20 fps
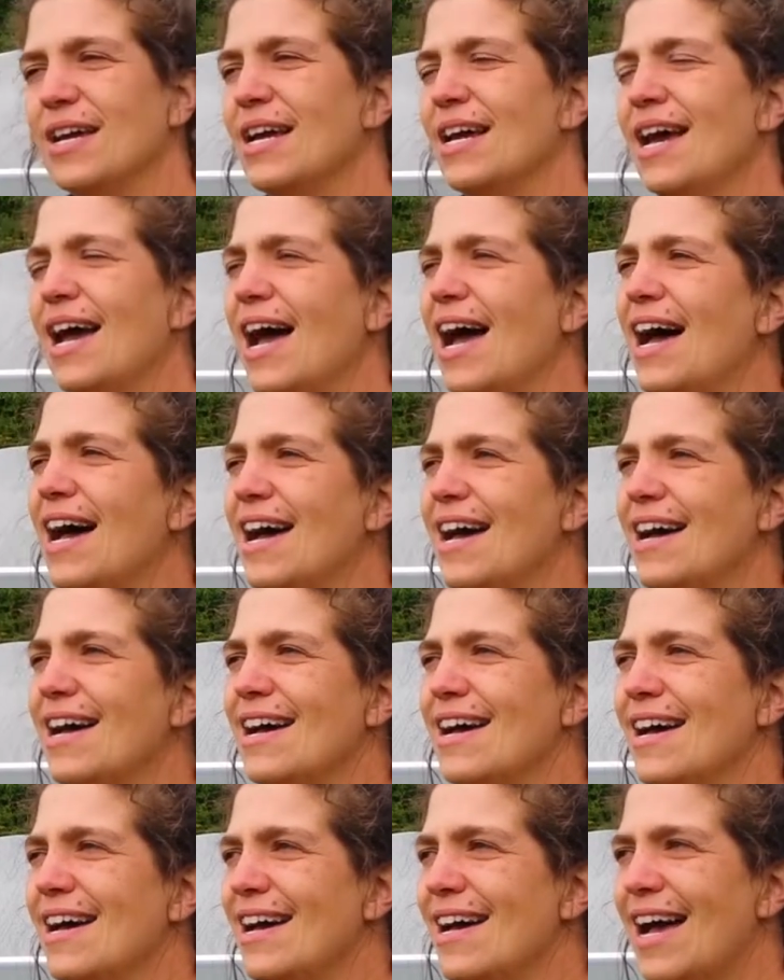
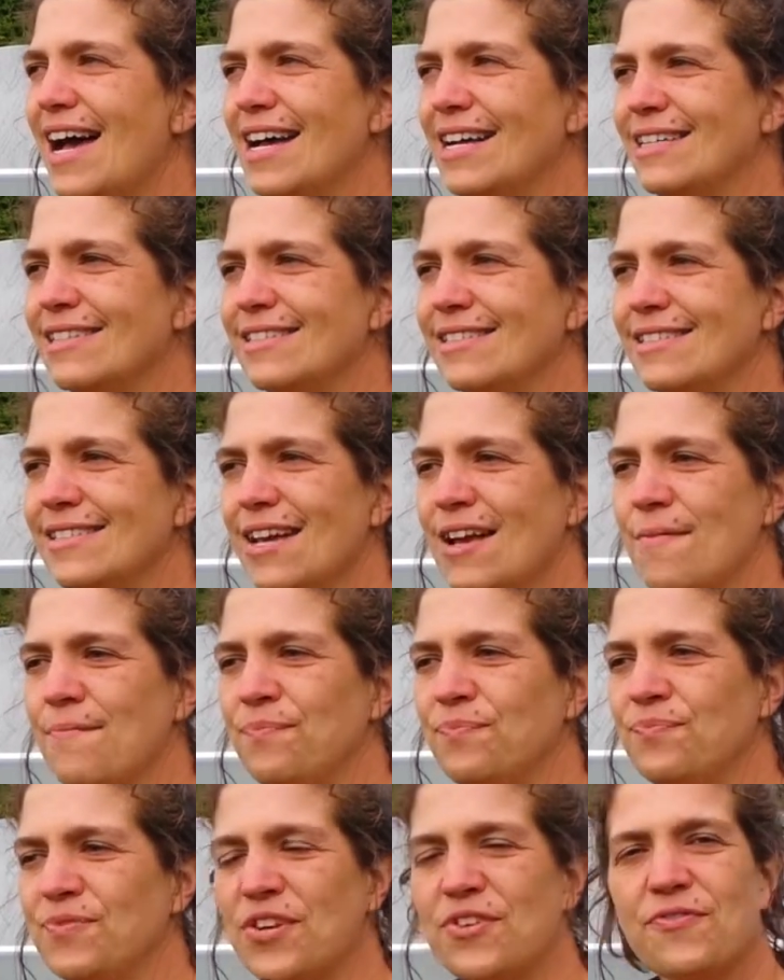And
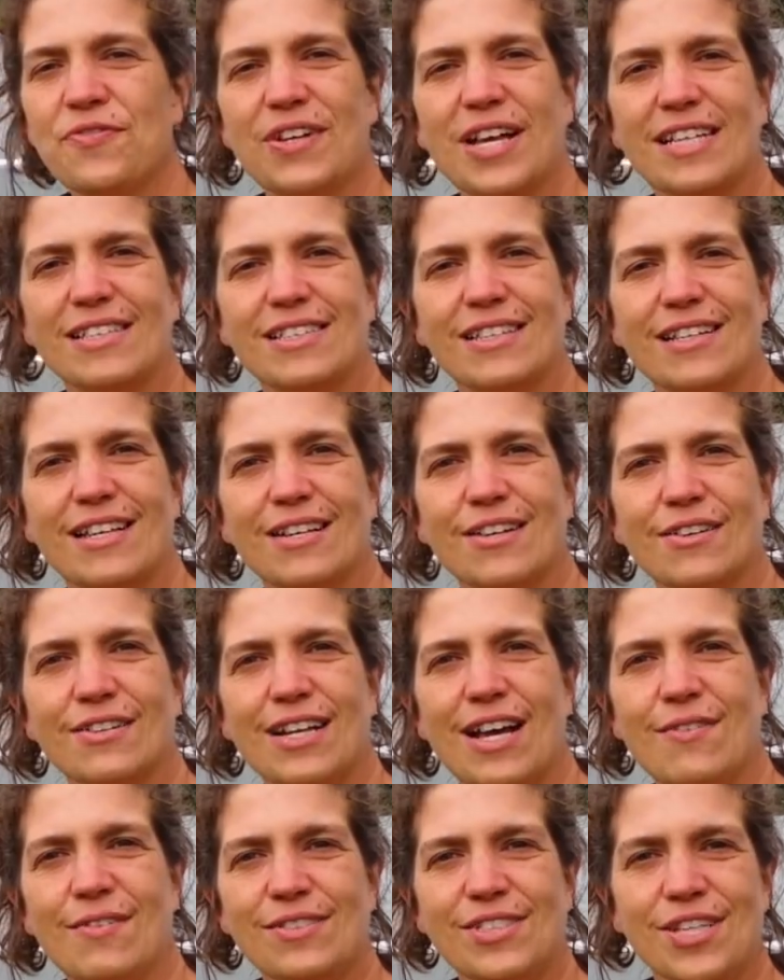don't forget to click on
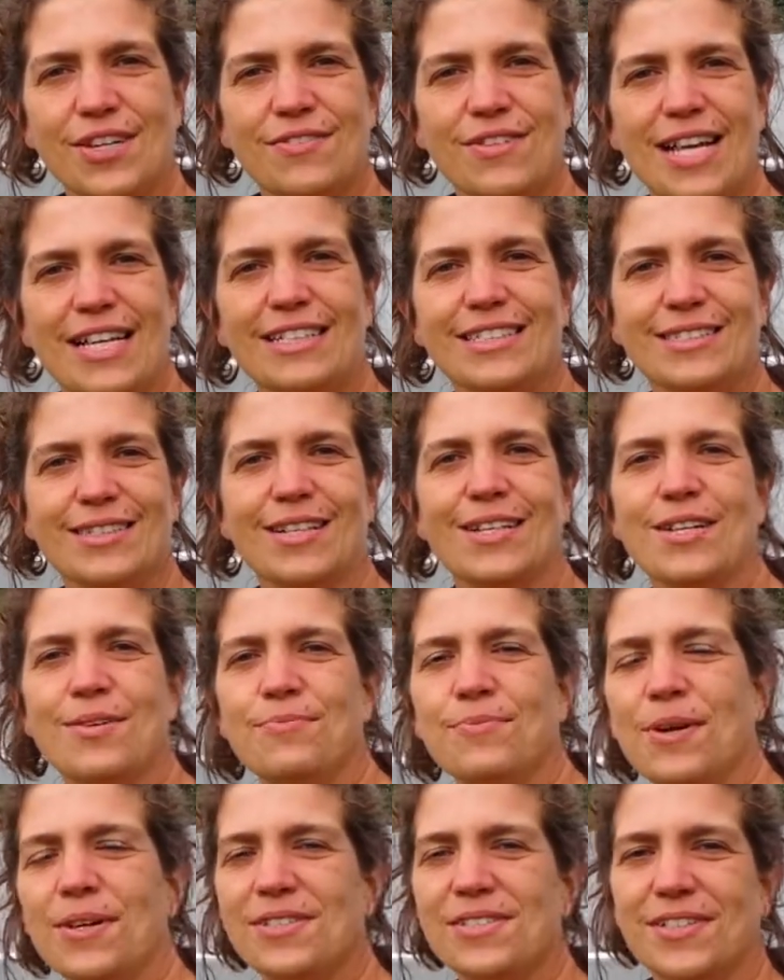our donate
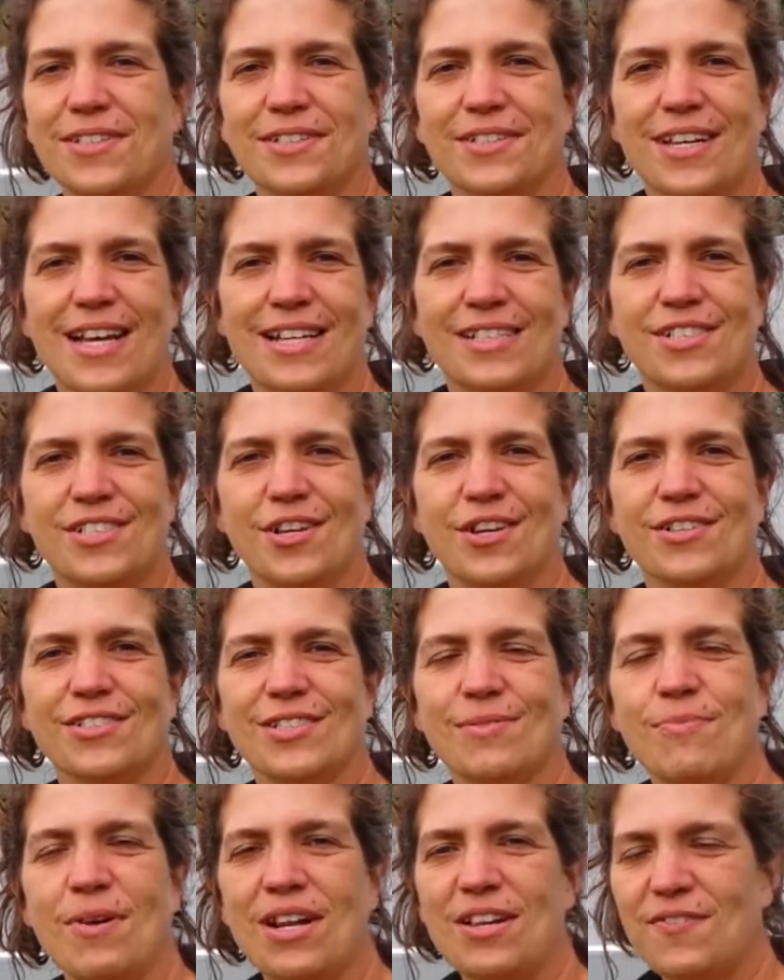button and chuck us
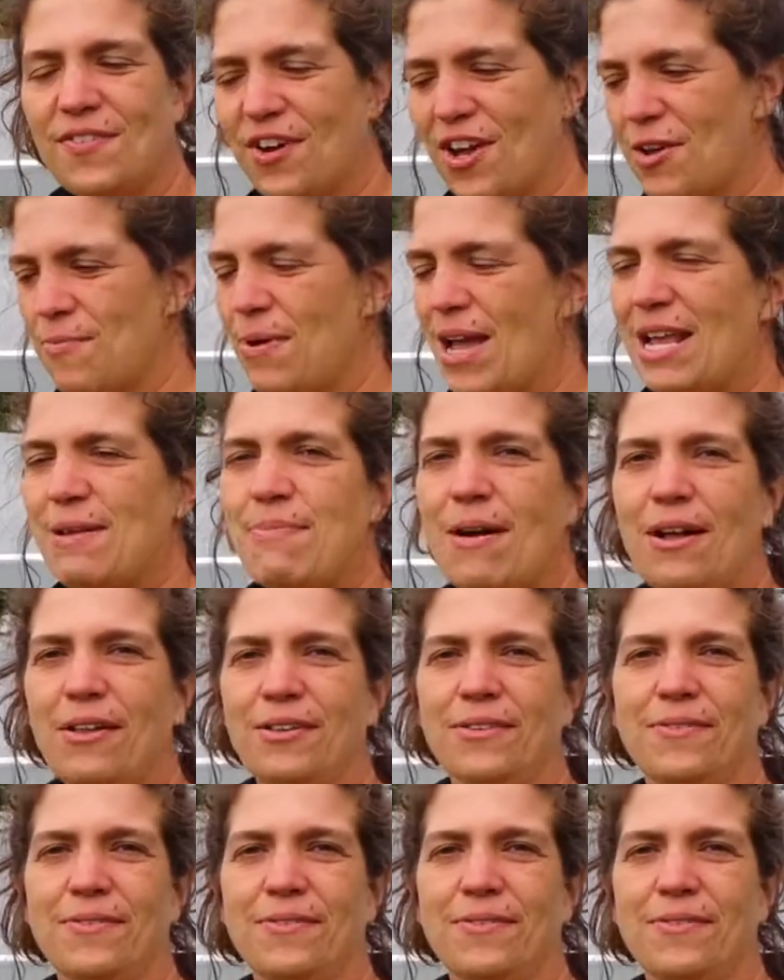some money via PayPal.